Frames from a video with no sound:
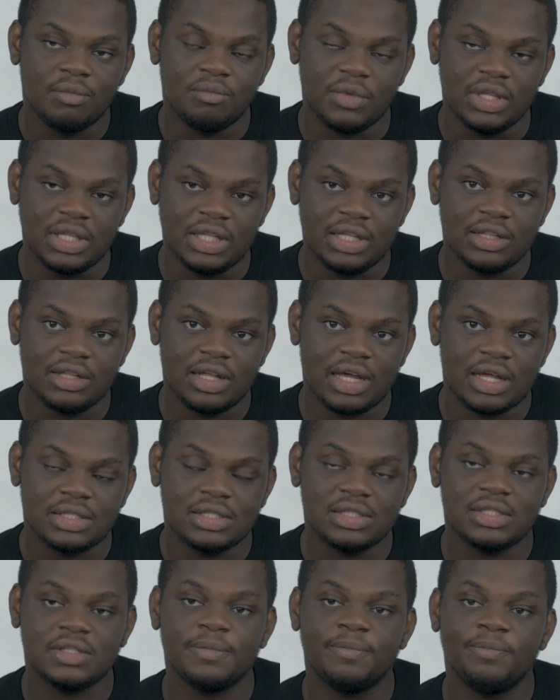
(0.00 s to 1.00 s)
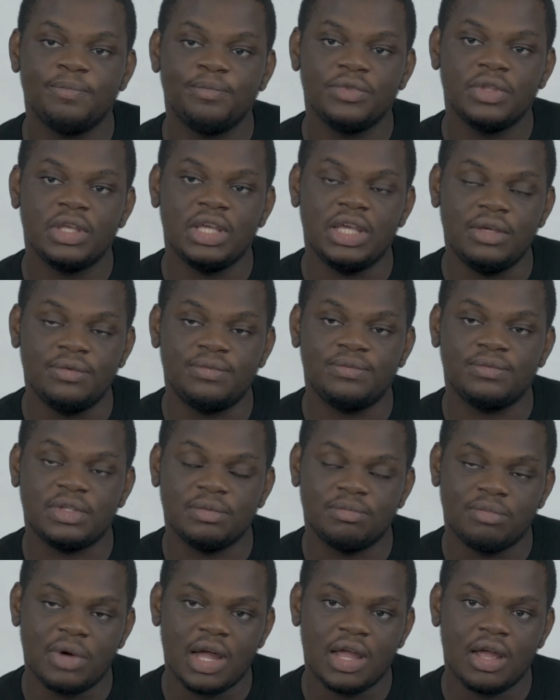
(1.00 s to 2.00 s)
Meaning that if
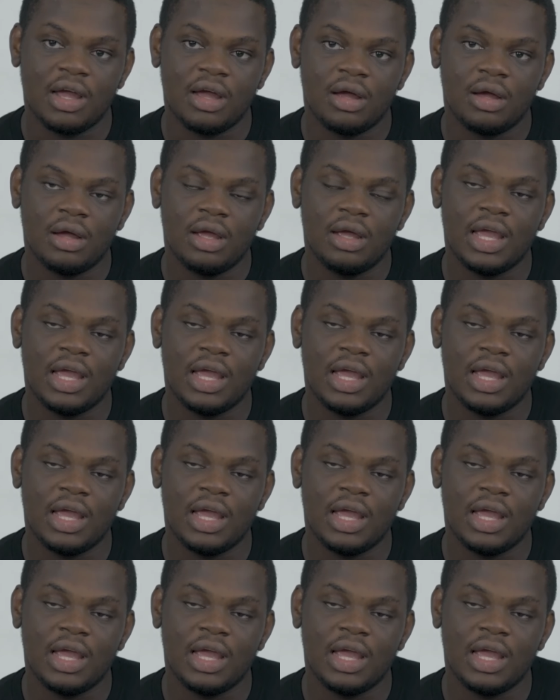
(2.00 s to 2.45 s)
the buyer